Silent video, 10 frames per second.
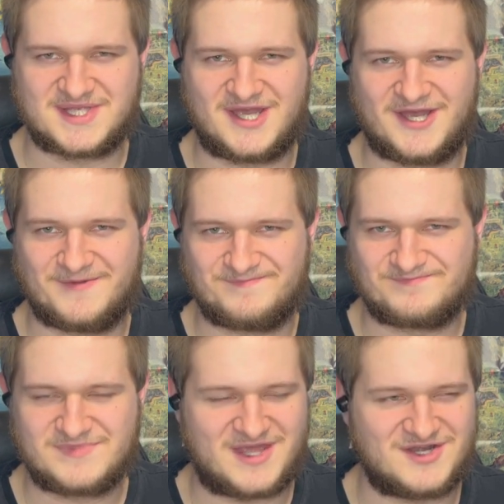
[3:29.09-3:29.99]
I
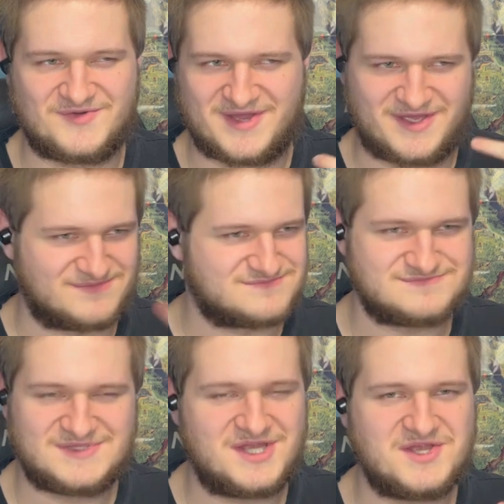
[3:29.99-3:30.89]
don't know why,
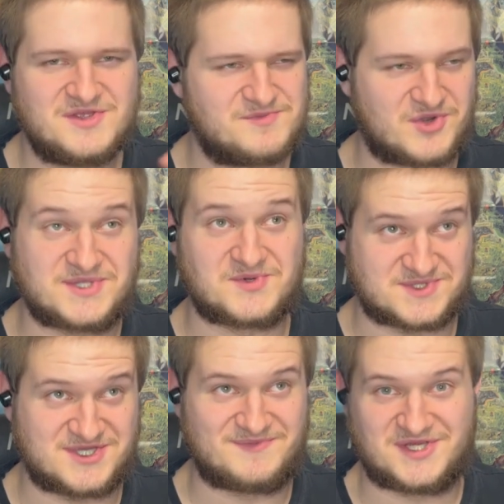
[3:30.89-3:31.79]
priest or
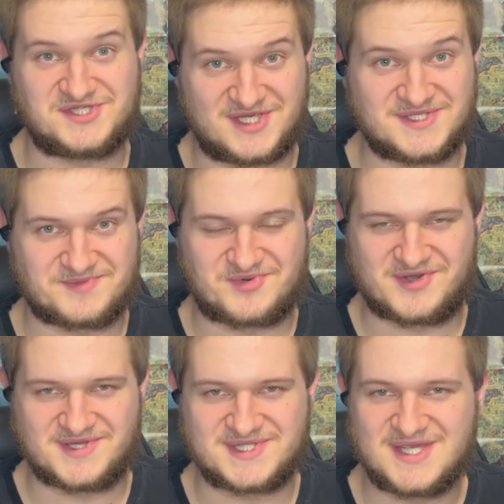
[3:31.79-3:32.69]
something. She is a
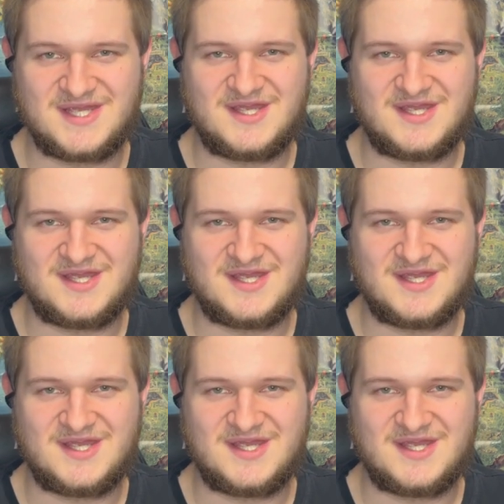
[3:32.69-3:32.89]
priest.